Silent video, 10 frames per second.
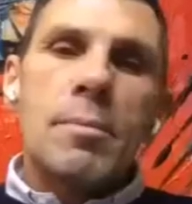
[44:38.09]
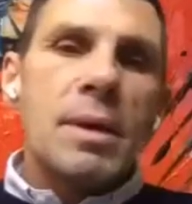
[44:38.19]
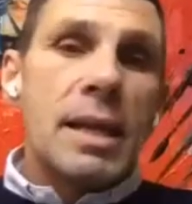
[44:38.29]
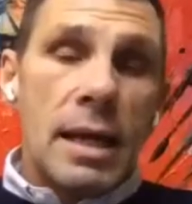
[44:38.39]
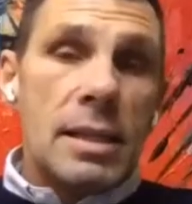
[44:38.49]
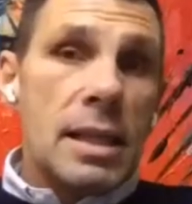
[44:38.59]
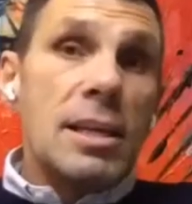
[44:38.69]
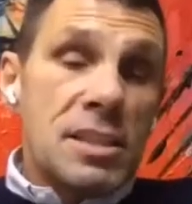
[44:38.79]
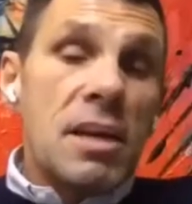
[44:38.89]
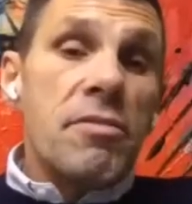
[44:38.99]

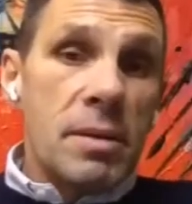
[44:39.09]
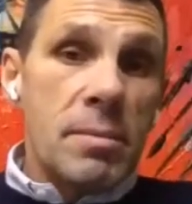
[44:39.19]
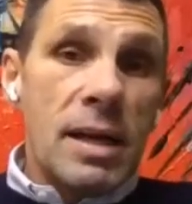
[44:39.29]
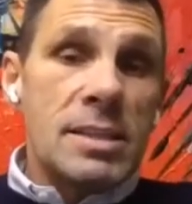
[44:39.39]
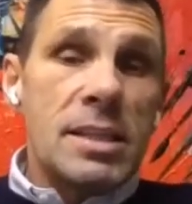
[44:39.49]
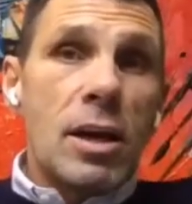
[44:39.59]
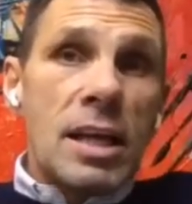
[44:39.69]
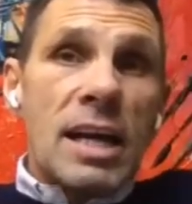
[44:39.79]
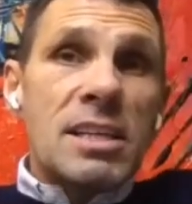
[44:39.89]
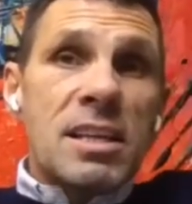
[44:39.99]
I suffer him. I tell
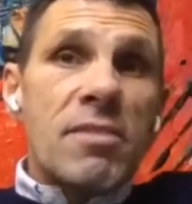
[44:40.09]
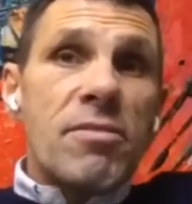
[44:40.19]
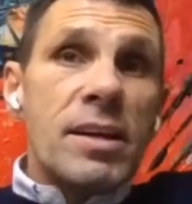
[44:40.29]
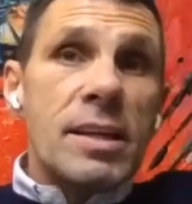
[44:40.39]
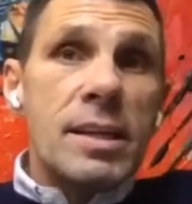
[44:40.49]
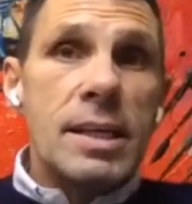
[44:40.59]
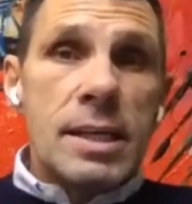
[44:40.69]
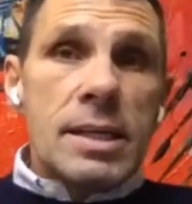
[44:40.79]
you, I suffer